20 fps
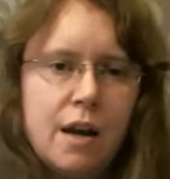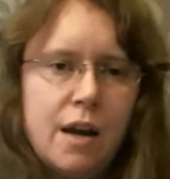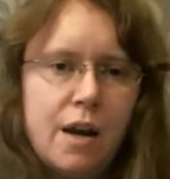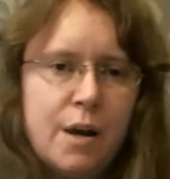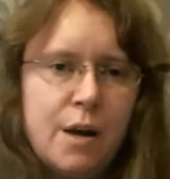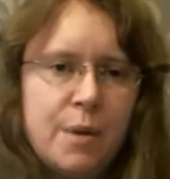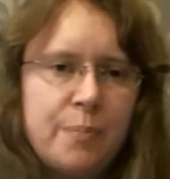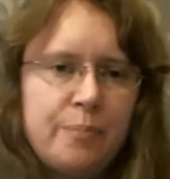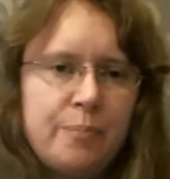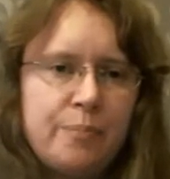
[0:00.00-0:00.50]

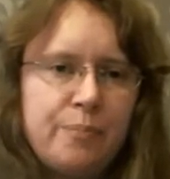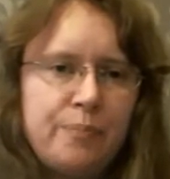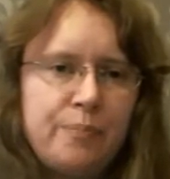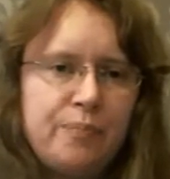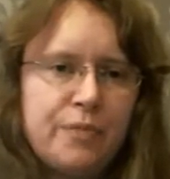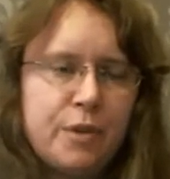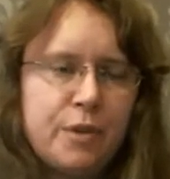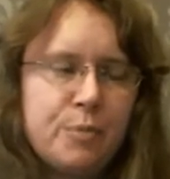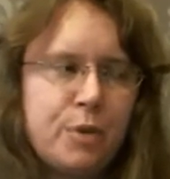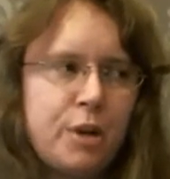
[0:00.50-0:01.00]

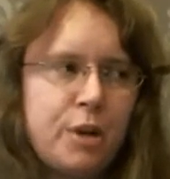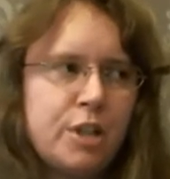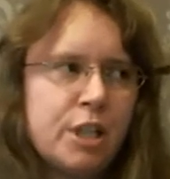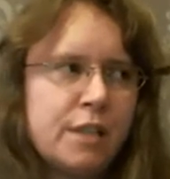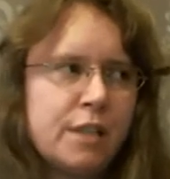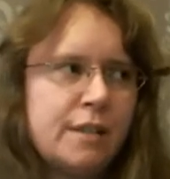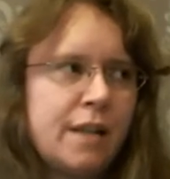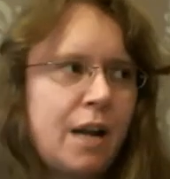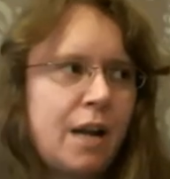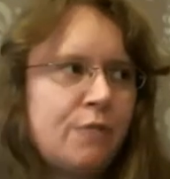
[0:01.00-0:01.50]
The
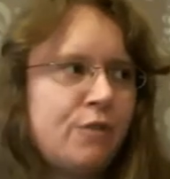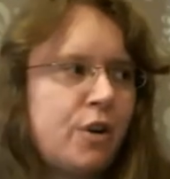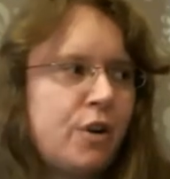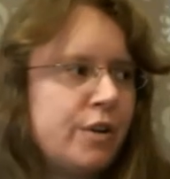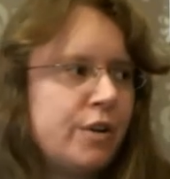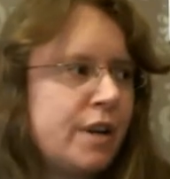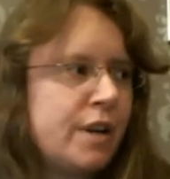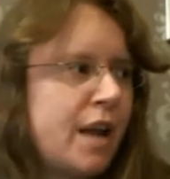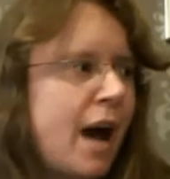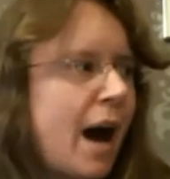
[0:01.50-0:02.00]
projects that I've
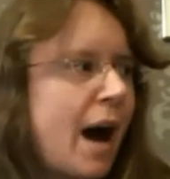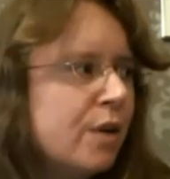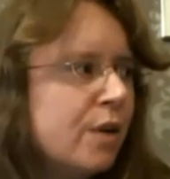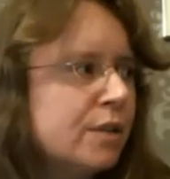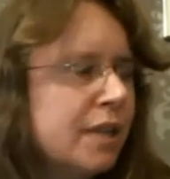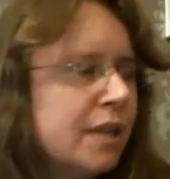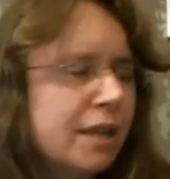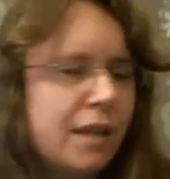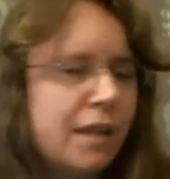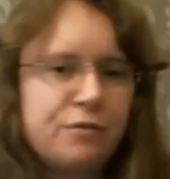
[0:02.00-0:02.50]
got now
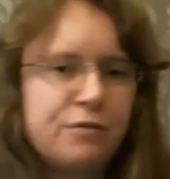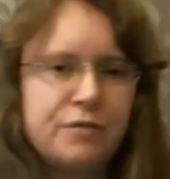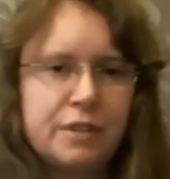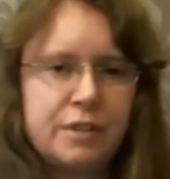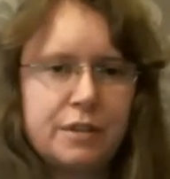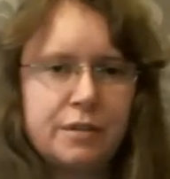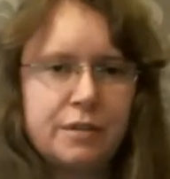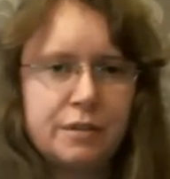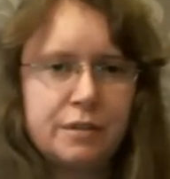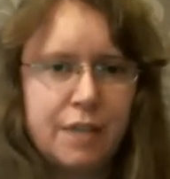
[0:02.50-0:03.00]
that
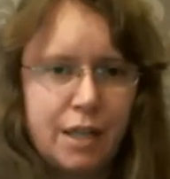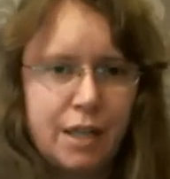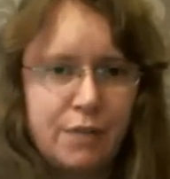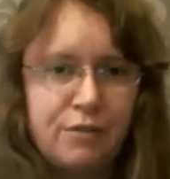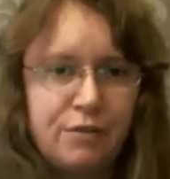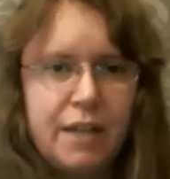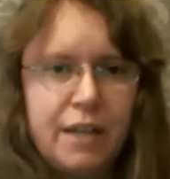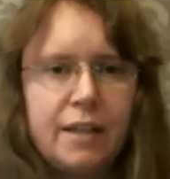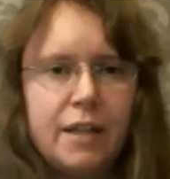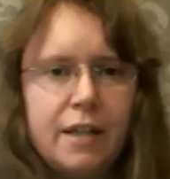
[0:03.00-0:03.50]

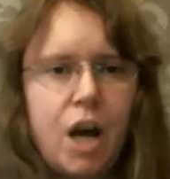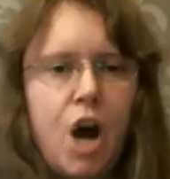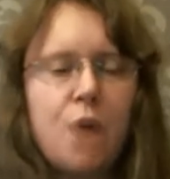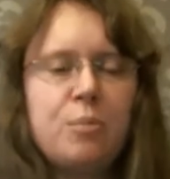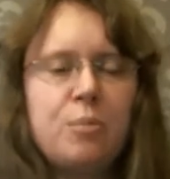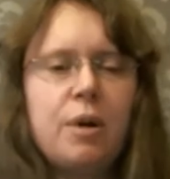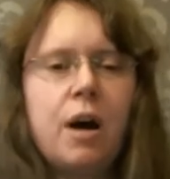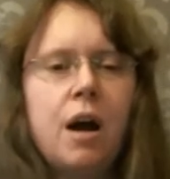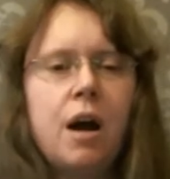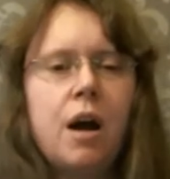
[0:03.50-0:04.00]
I've kitted
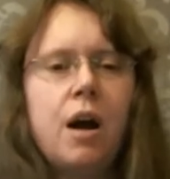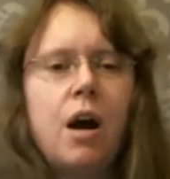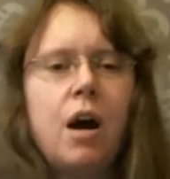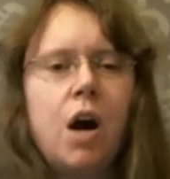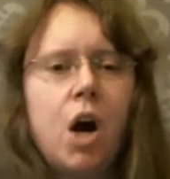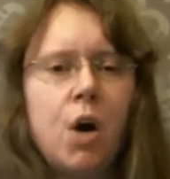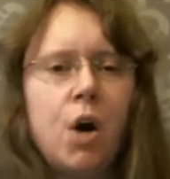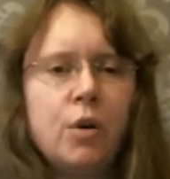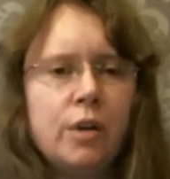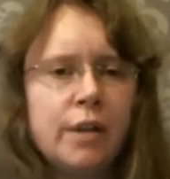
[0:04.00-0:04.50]
up
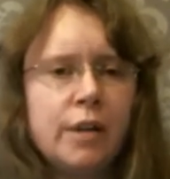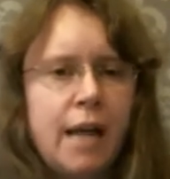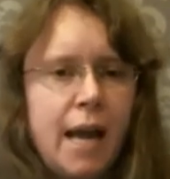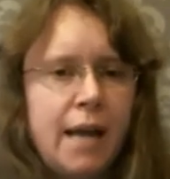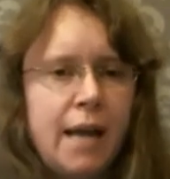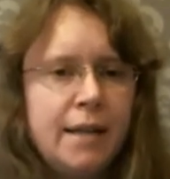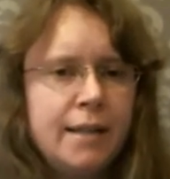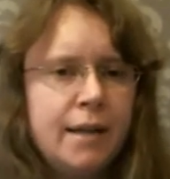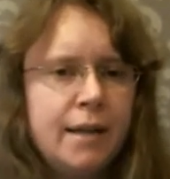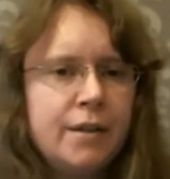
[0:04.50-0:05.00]
all on
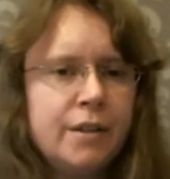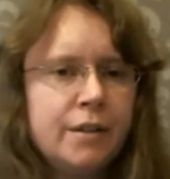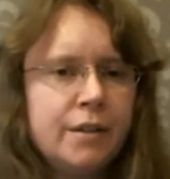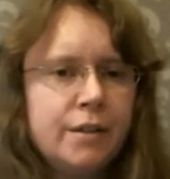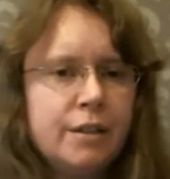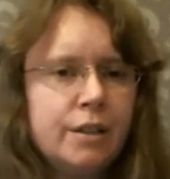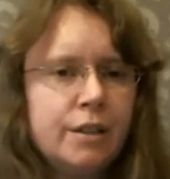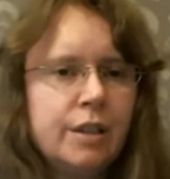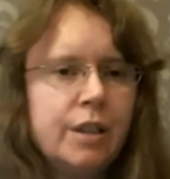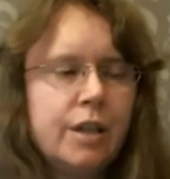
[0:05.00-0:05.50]
Ada,
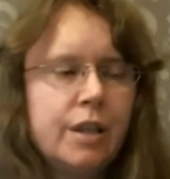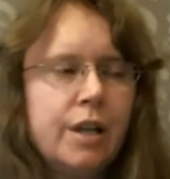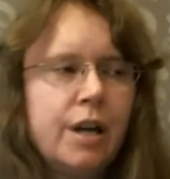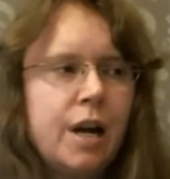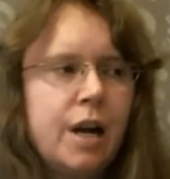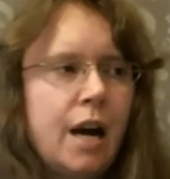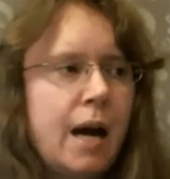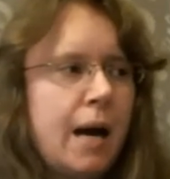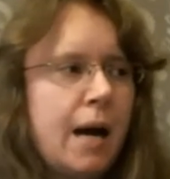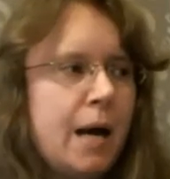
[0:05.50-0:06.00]

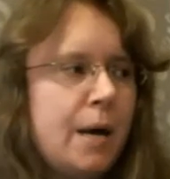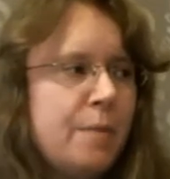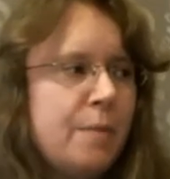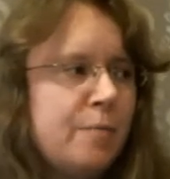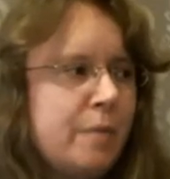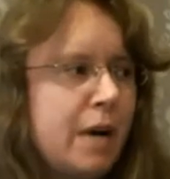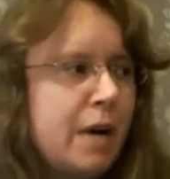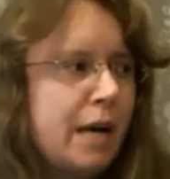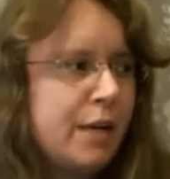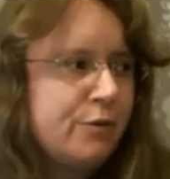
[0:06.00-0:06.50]

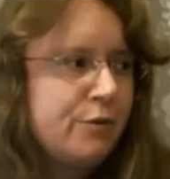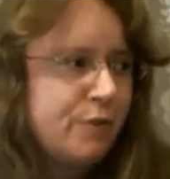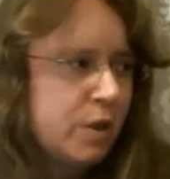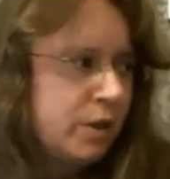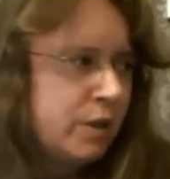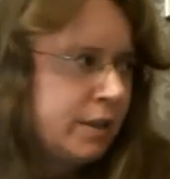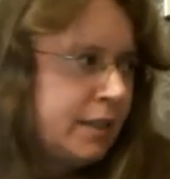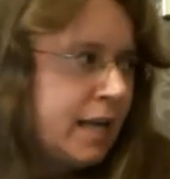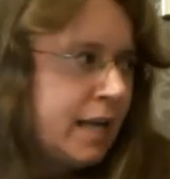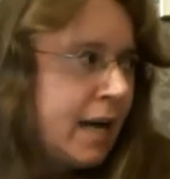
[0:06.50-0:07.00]
and I've
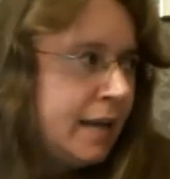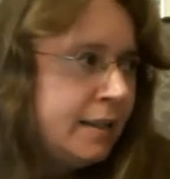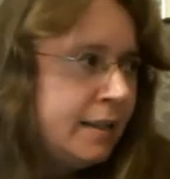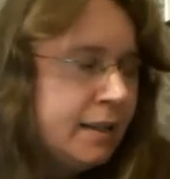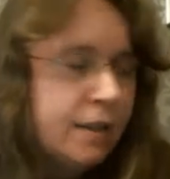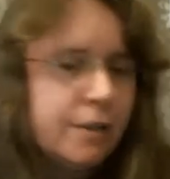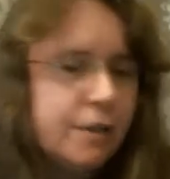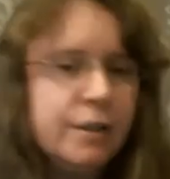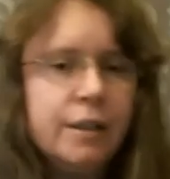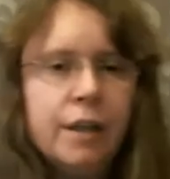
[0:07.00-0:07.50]
got the
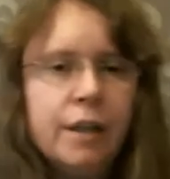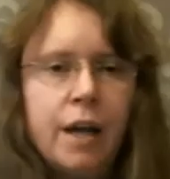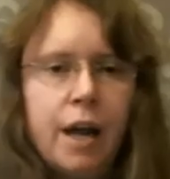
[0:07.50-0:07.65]
Ada,